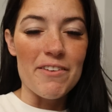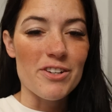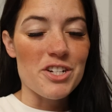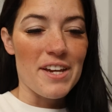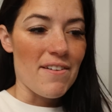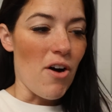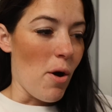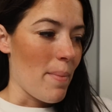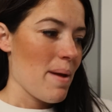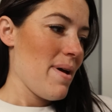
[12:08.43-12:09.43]
I officially have
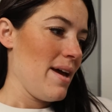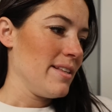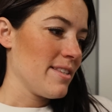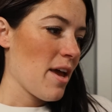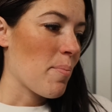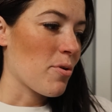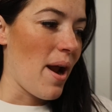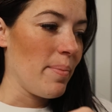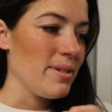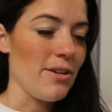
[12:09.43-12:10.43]
all my meds
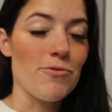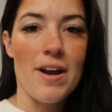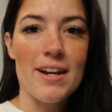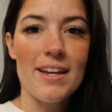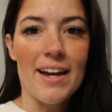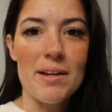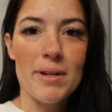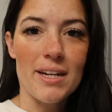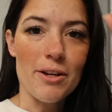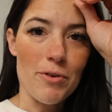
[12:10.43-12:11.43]
prepped and ready. I'm
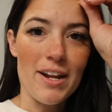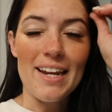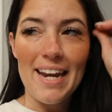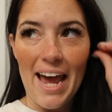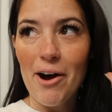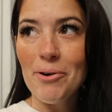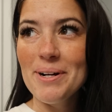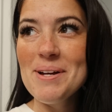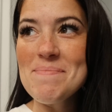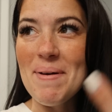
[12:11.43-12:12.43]
getting ready now,
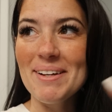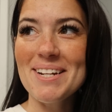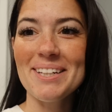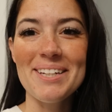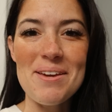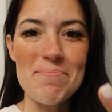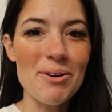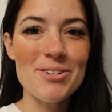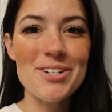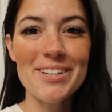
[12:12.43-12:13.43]
mentally,
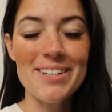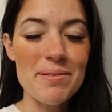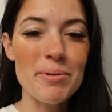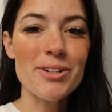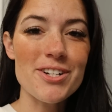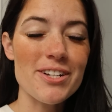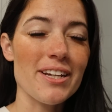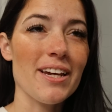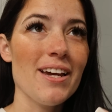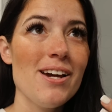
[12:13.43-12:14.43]
emotionally,
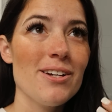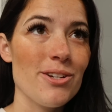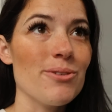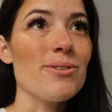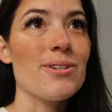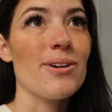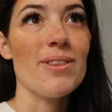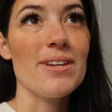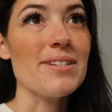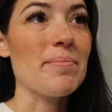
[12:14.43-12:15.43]
spiritually, to
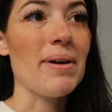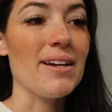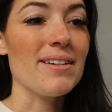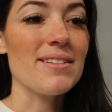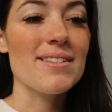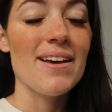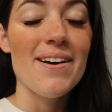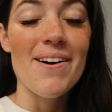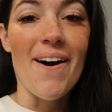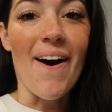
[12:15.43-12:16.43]
start these meds
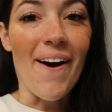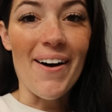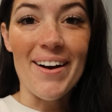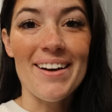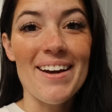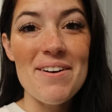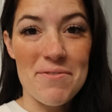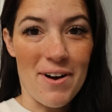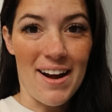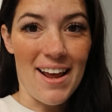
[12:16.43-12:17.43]
on
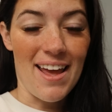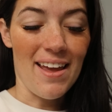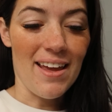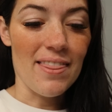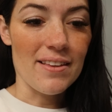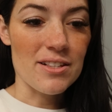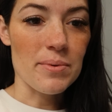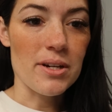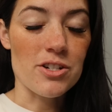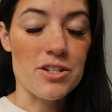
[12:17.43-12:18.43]
Friday, and this
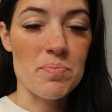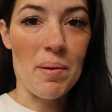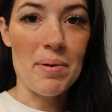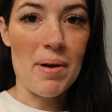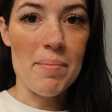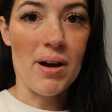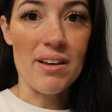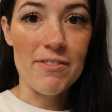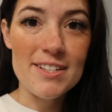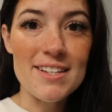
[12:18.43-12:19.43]
week just prepping my
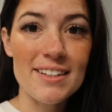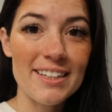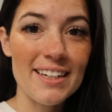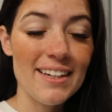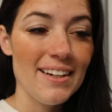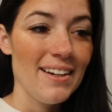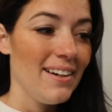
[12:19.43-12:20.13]
body physically,